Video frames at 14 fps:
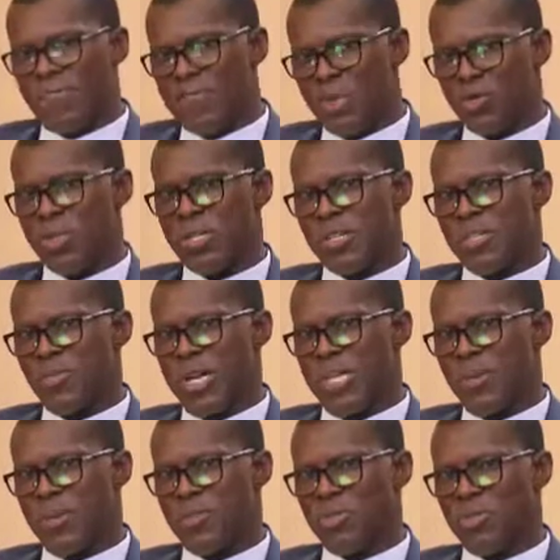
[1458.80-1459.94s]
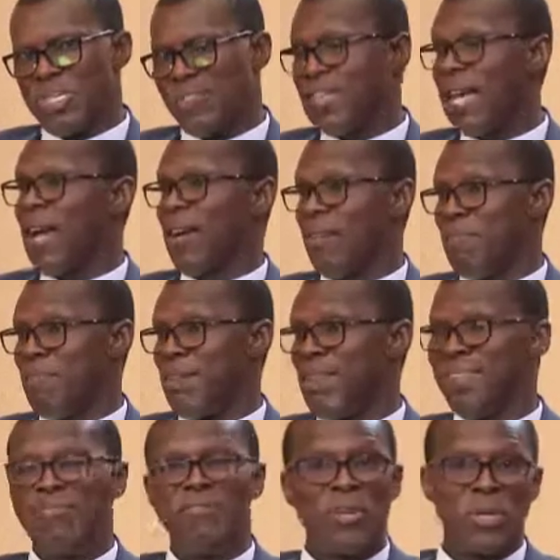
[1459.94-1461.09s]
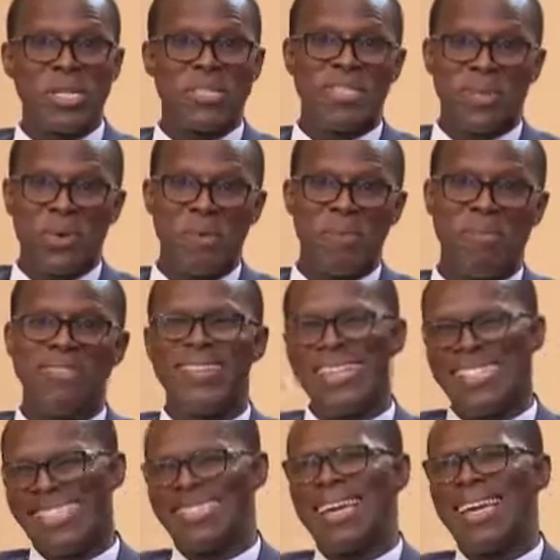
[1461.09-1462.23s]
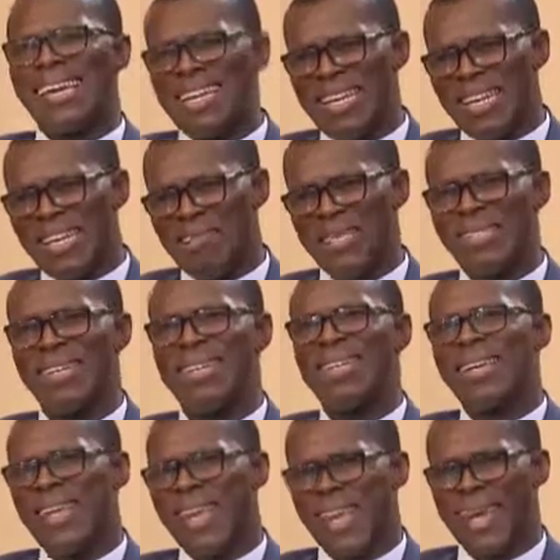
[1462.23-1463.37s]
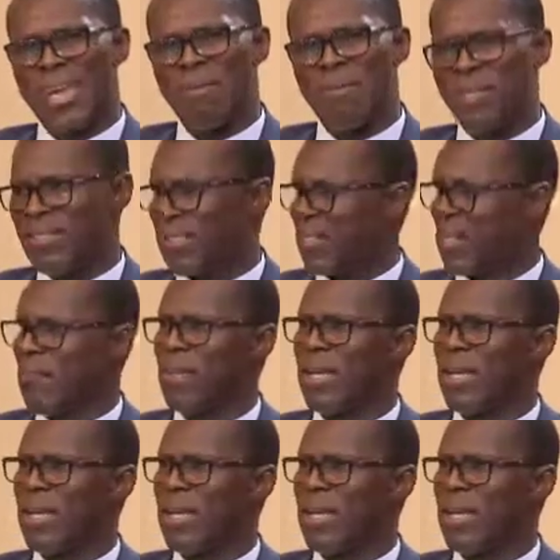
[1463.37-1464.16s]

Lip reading: viewers when they want to register a company, viewers at home, register a limited liability company.